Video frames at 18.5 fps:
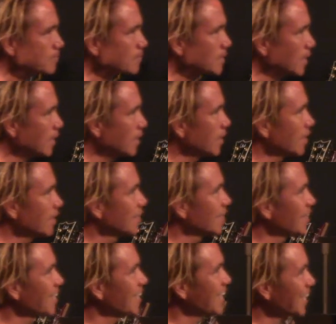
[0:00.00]

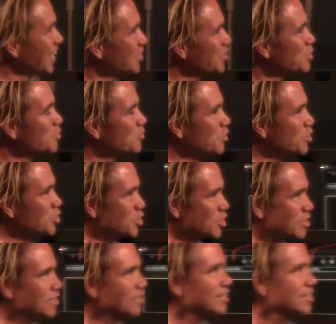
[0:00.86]
And I had this
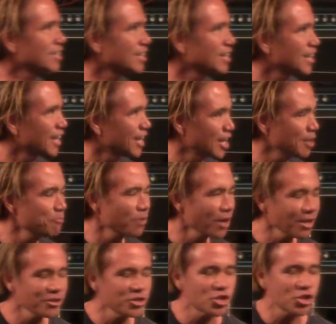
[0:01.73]
vision, and I
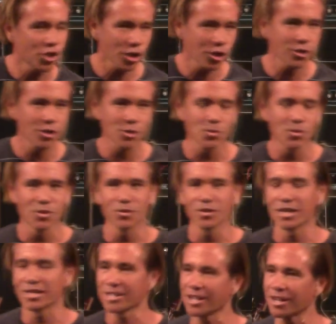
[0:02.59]
probably shared this with you
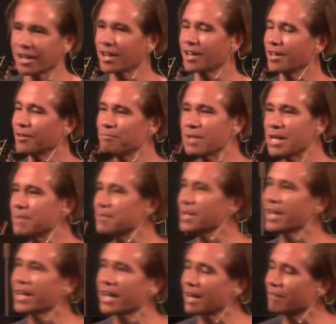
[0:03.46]
guys. I, and, I, and
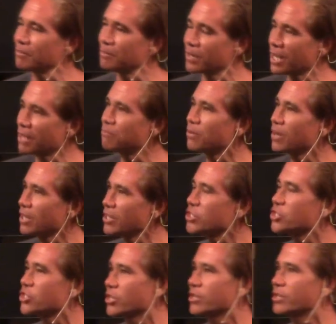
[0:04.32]
maybe I haven't, but I probably
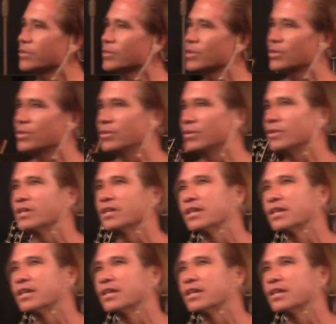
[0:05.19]
shared it with you.